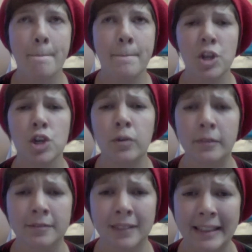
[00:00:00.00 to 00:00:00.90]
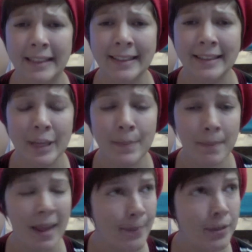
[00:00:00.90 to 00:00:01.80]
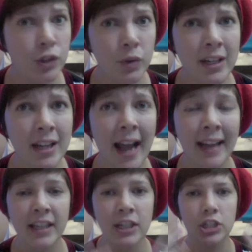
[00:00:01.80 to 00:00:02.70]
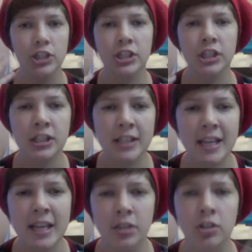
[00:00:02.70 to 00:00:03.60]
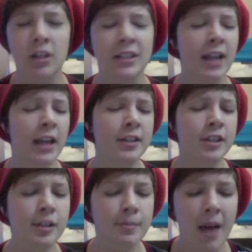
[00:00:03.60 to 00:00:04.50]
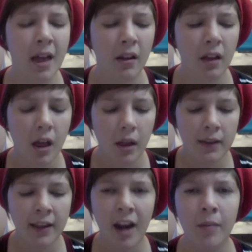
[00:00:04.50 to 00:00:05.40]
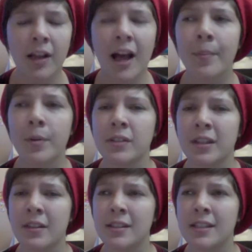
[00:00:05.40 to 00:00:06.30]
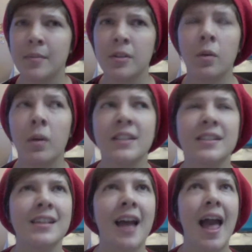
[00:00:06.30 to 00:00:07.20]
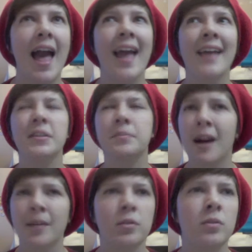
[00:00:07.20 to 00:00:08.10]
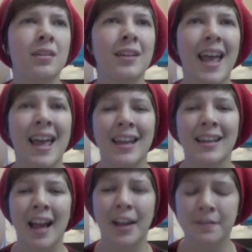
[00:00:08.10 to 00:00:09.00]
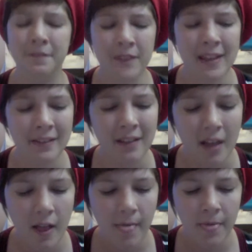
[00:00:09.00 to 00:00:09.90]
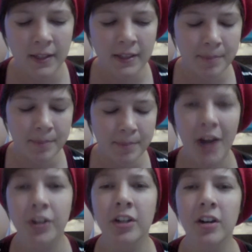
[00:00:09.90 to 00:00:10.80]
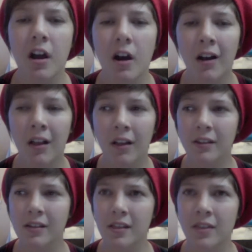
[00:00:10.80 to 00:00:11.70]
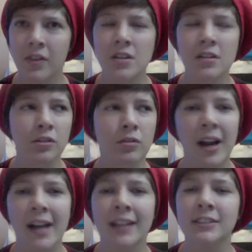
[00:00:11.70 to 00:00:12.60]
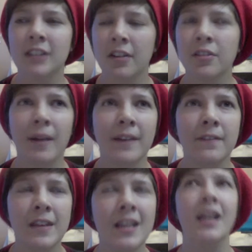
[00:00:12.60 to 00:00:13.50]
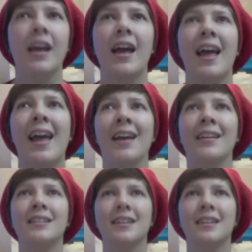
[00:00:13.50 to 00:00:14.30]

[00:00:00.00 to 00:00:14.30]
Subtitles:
beautifully. Like, the imagery, I could see the circus. I could smell the caramel apples and the cinnamon twists and the popcorn, and I could feel the powder on the grass under my feet and